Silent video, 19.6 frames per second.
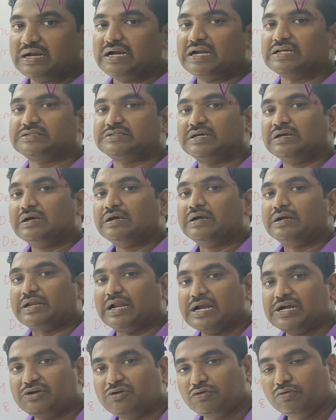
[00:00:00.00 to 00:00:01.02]
let us
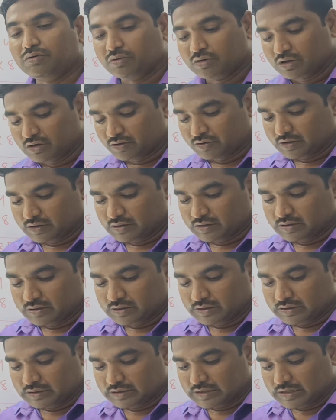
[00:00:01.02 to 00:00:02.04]
try to
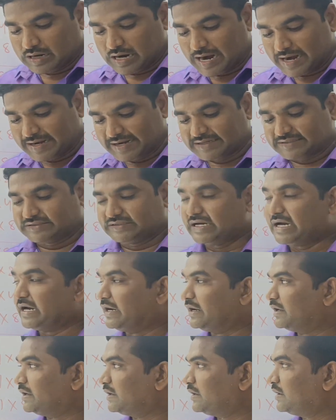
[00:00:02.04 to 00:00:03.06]

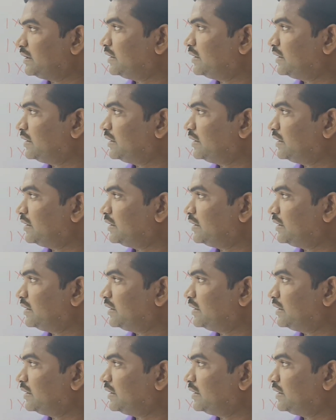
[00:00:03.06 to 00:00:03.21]
understand